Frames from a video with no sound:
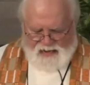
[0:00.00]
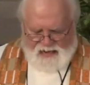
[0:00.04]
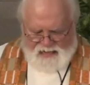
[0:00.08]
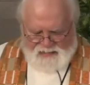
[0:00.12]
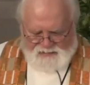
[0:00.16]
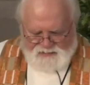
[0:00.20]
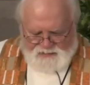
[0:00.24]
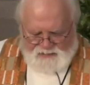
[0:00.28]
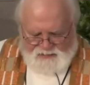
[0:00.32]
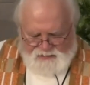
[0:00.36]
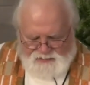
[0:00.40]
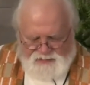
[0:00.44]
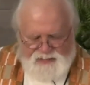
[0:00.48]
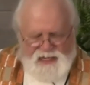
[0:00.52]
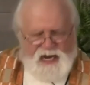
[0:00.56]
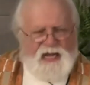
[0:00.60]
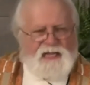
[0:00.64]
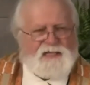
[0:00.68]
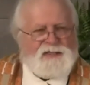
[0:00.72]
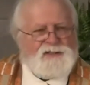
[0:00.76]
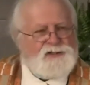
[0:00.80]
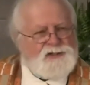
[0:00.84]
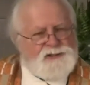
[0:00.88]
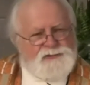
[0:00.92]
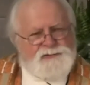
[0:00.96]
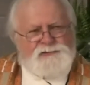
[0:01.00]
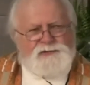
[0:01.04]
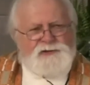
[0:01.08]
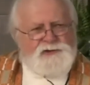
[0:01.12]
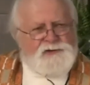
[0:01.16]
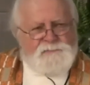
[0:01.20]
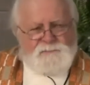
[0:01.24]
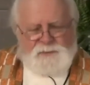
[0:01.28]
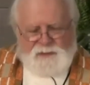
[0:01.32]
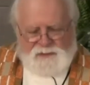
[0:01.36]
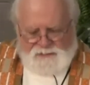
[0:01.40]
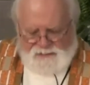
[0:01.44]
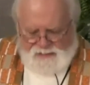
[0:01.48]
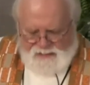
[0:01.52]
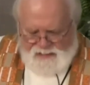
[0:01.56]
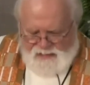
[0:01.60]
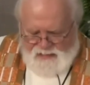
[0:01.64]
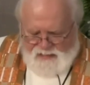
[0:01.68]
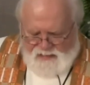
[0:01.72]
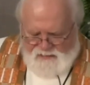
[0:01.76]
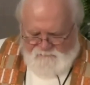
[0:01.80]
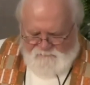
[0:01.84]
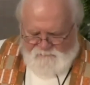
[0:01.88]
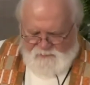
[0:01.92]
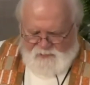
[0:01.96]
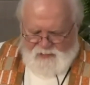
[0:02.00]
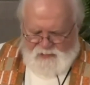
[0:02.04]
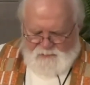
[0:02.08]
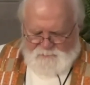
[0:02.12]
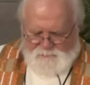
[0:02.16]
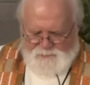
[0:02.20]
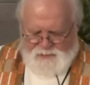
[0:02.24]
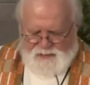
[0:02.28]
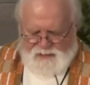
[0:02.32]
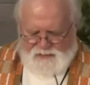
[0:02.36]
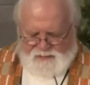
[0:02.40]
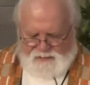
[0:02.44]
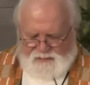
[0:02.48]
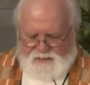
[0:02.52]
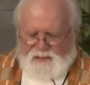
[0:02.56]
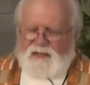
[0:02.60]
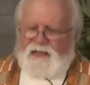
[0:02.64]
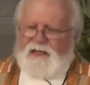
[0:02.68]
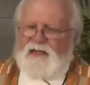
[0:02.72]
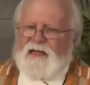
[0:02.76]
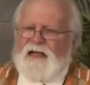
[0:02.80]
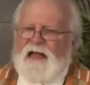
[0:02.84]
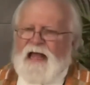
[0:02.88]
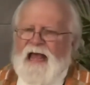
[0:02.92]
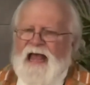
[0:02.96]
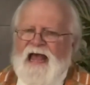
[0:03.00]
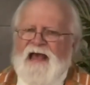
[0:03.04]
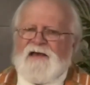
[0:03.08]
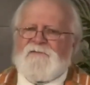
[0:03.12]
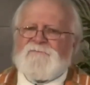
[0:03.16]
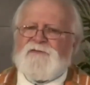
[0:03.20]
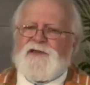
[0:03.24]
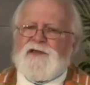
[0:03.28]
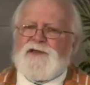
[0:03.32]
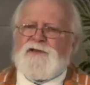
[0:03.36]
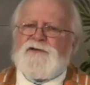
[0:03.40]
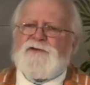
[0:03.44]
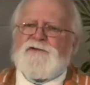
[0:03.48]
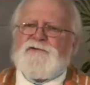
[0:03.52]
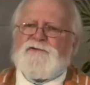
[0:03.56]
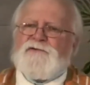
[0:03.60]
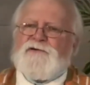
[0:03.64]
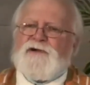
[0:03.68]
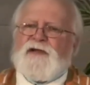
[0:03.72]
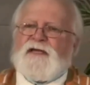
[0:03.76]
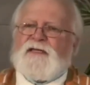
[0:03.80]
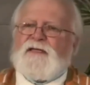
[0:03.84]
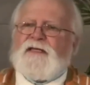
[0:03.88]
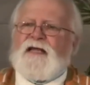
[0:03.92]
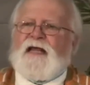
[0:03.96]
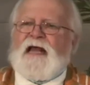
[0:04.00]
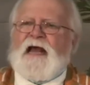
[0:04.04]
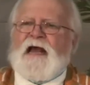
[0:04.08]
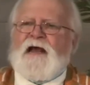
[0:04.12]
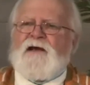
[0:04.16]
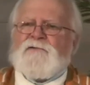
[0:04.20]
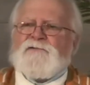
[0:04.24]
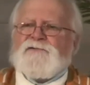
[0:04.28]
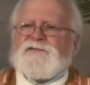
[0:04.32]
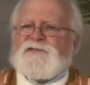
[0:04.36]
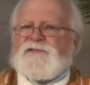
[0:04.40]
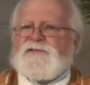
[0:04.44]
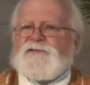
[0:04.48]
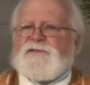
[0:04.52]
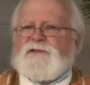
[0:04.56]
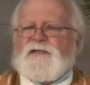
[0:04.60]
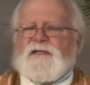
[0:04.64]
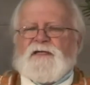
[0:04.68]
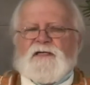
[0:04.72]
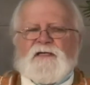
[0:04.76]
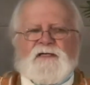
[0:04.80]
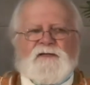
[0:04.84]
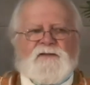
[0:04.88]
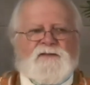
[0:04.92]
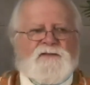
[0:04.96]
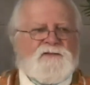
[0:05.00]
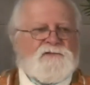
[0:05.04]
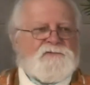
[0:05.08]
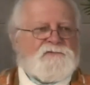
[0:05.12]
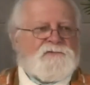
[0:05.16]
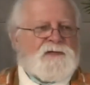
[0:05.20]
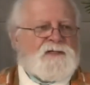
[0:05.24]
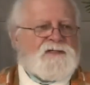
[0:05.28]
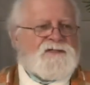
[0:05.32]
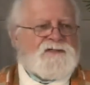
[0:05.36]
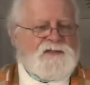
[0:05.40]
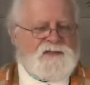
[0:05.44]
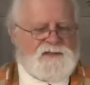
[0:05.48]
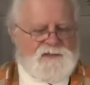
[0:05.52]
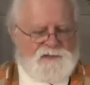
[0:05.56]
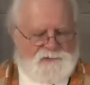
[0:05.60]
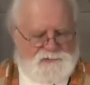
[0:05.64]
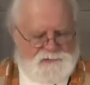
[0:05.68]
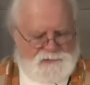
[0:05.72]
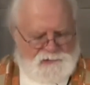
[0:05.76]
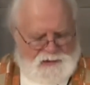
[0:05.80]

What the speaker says: ask is not, do you believe, but have you encountered the risen